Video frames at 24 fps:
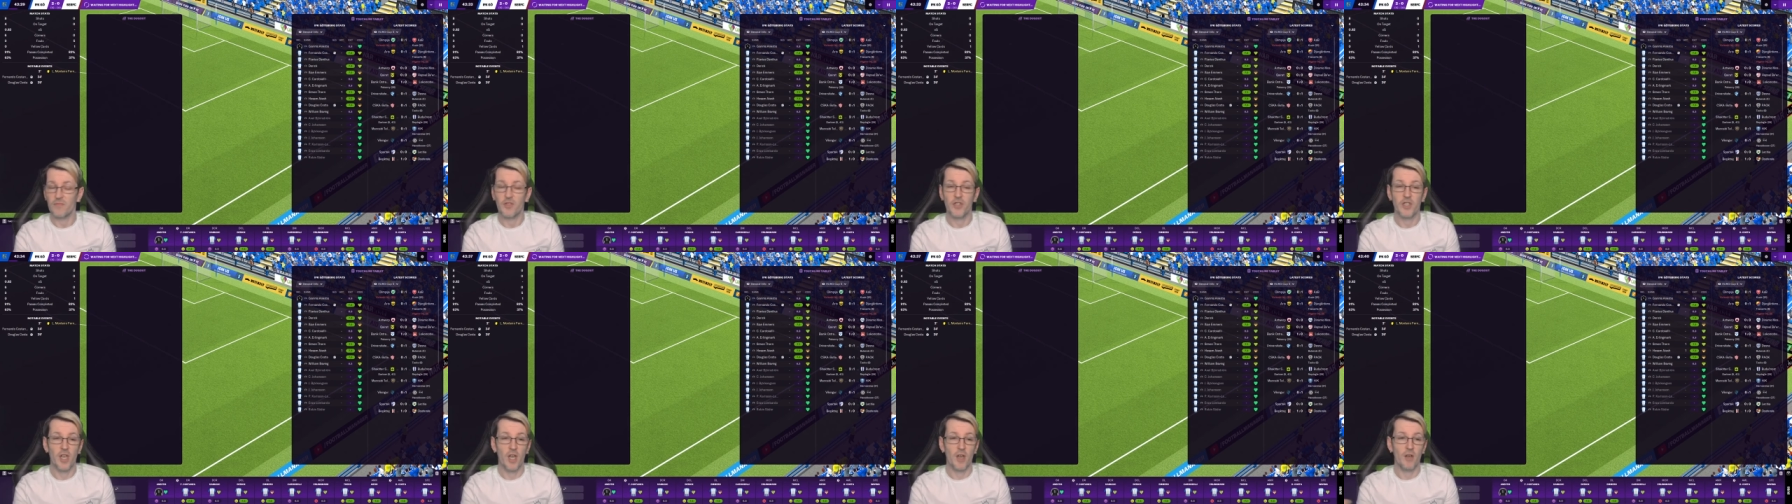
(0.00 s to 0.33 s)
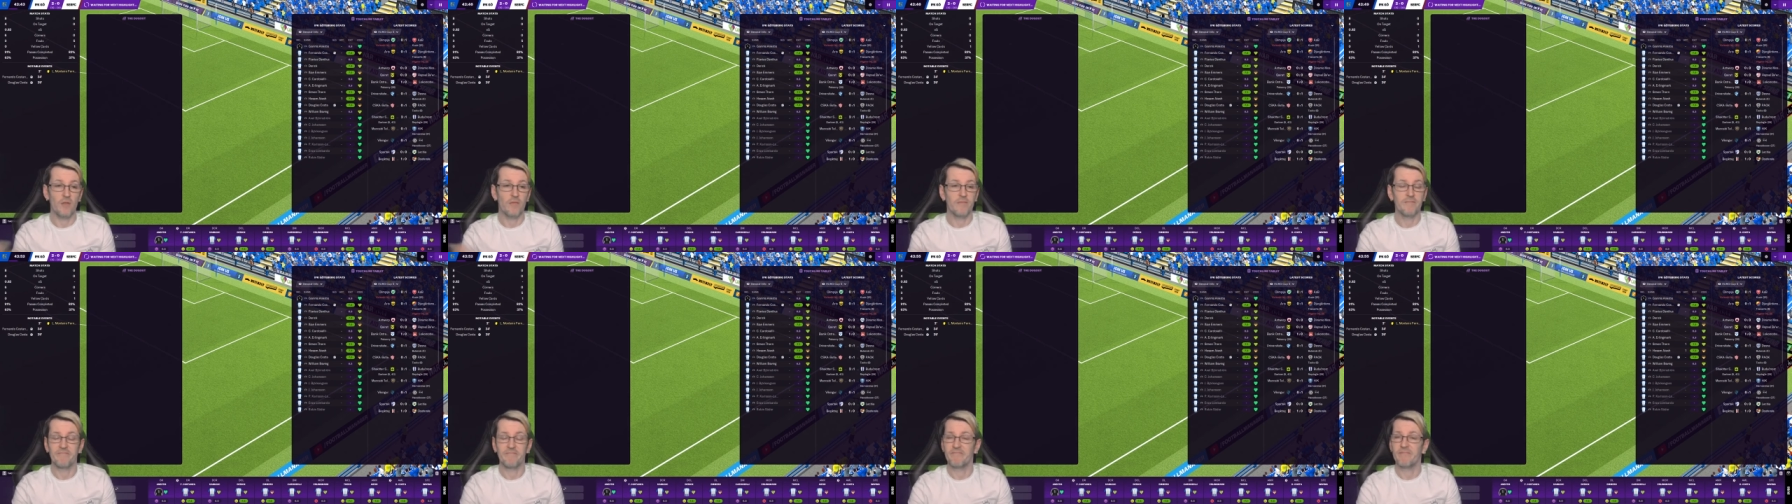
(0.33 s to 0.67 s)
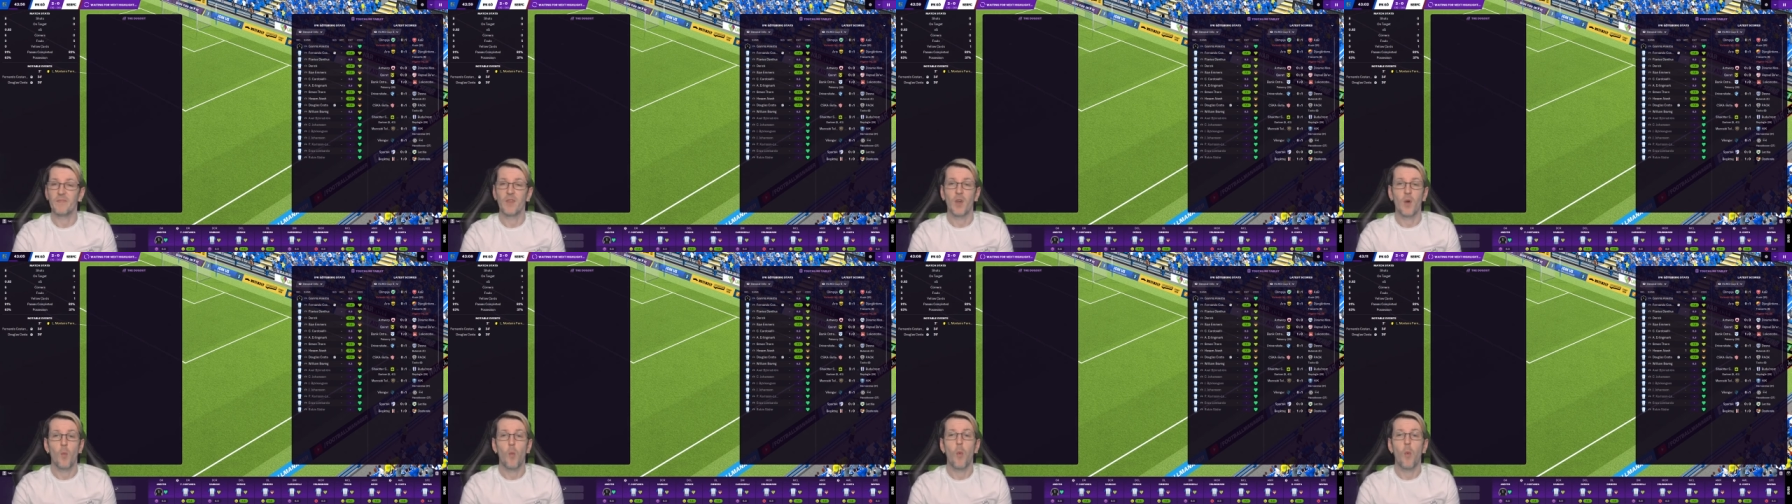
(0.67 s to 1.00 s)
So,
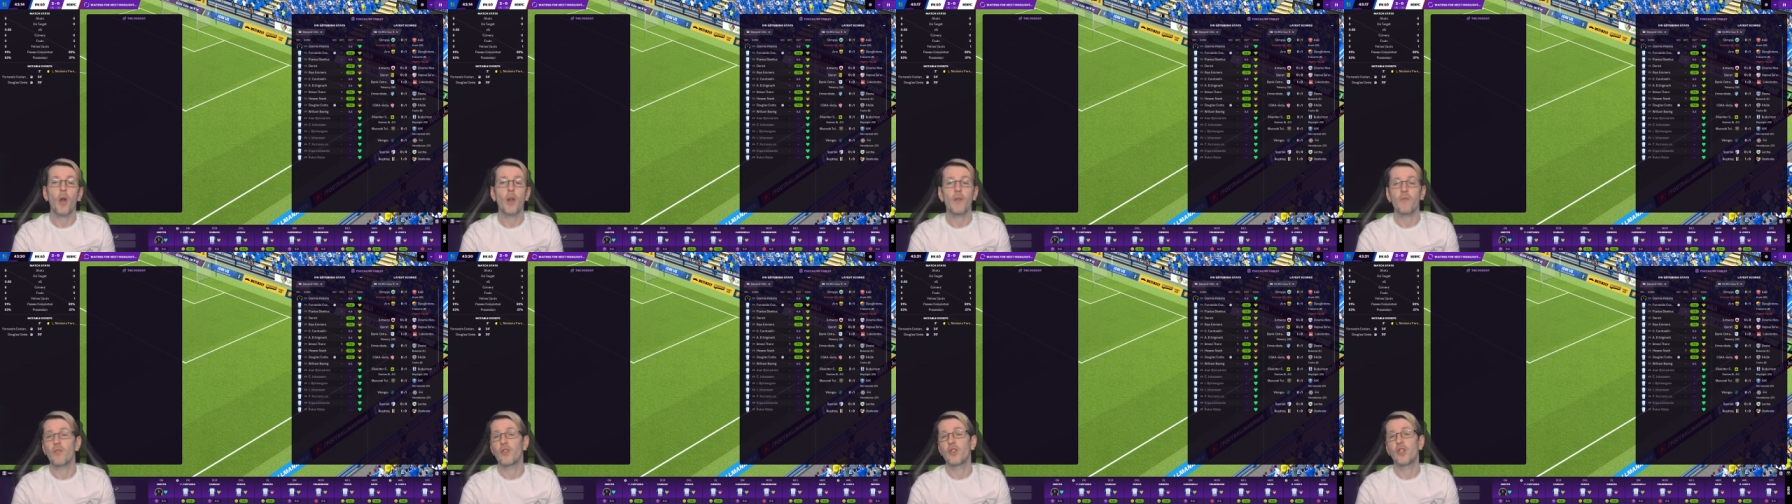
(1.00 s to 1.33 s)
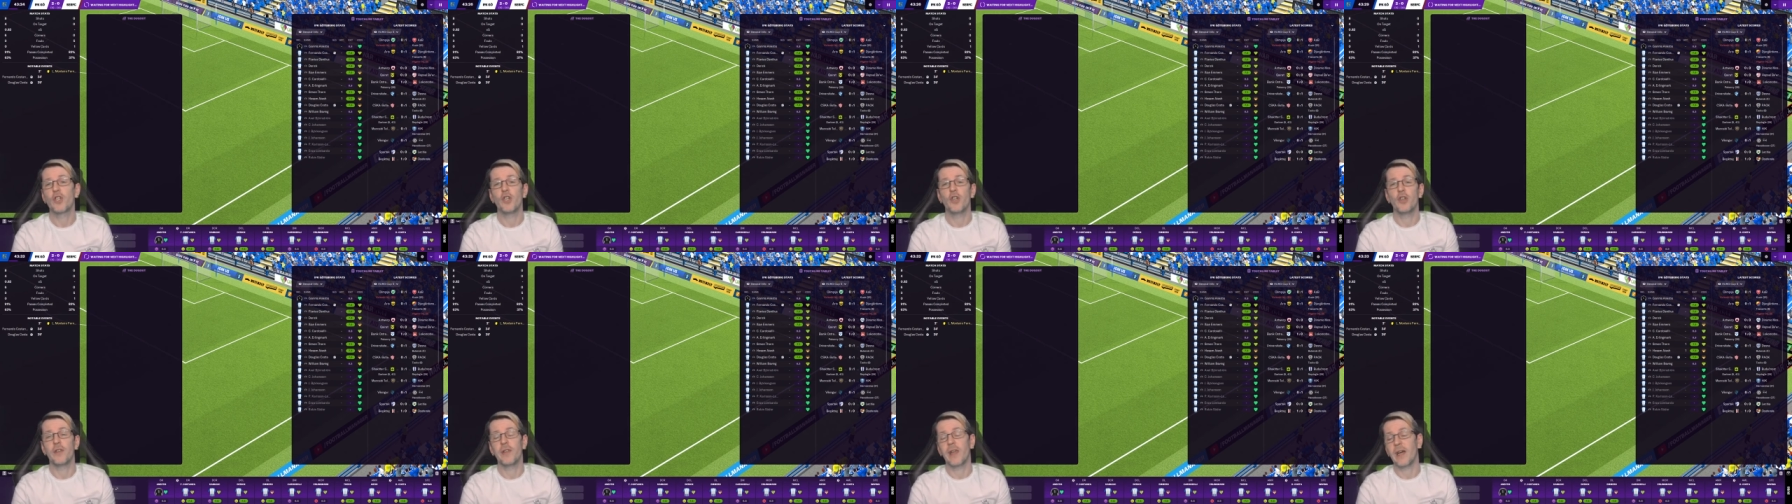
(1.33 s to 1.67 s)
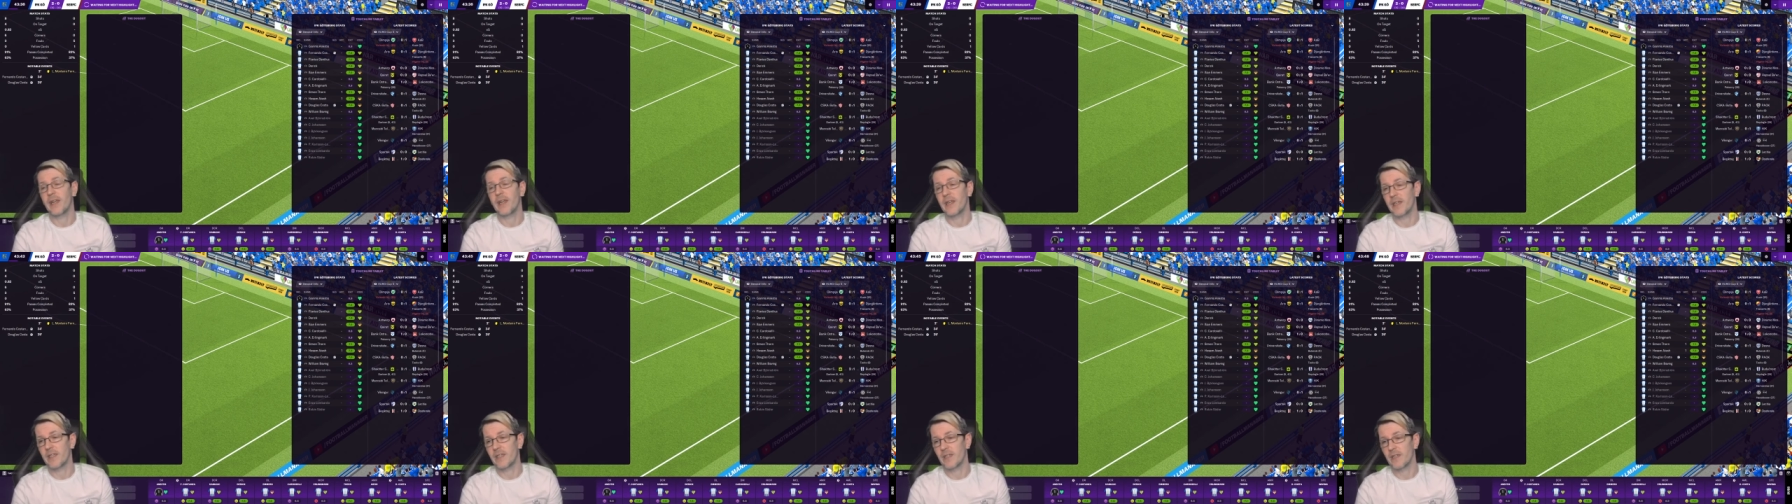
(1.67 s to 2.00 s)
what a return
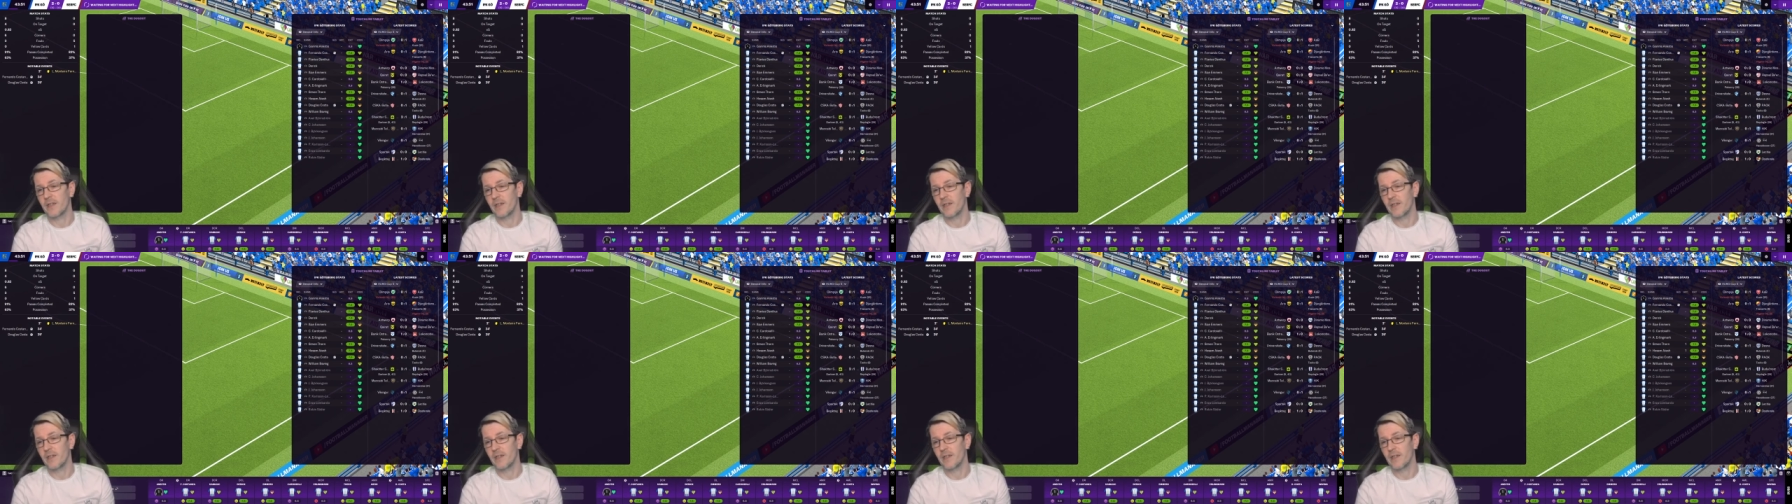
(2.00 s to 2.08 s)
that is.